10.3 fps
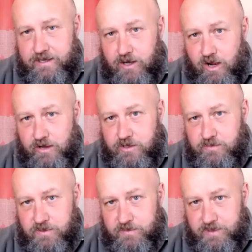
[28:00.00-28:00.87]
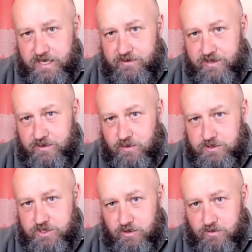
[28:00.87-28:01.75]
are you preparing your
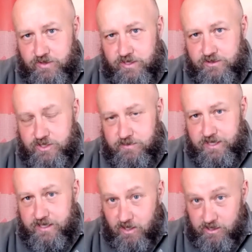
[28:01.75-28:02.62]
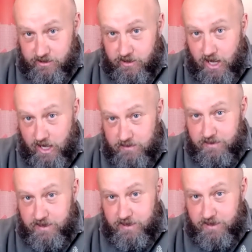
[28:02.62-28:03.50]
children to be
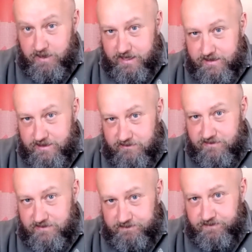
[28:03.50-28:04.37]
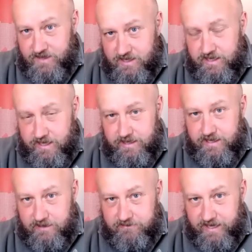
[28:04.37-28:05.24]
globally competitive in
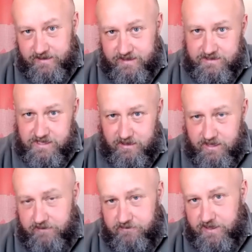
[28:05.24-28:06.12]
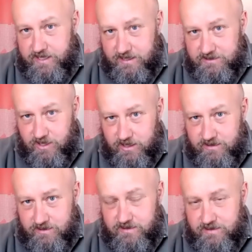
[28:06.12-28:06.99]
the event that South Africa is not,
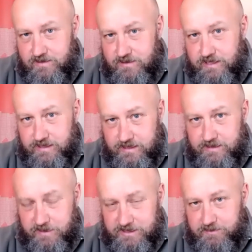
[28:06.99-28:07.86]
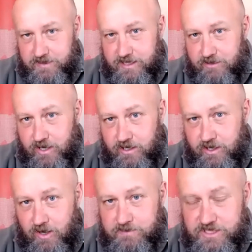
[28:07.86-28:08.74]
it mustn't be their
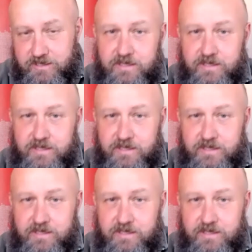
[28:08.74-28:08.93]
only option?